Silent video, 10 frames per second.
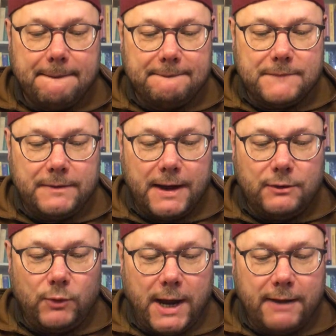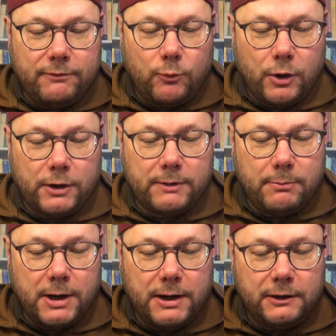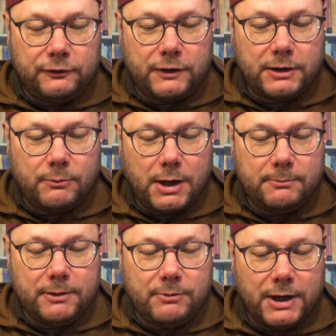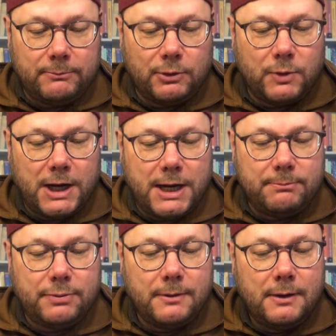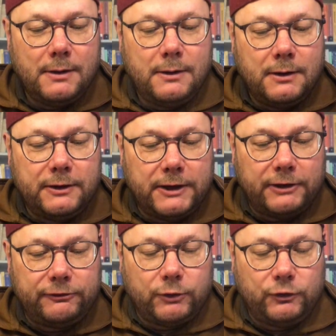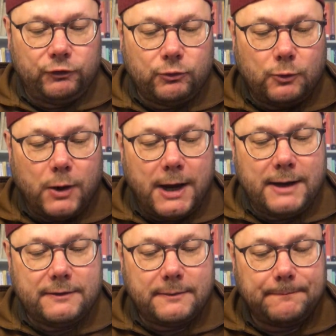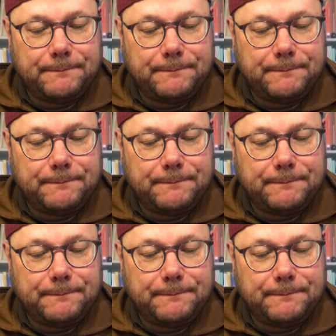Then we have a work by Shaykh Muhammad bin Abd al-Wahhab, Kashf al-Shubuhat,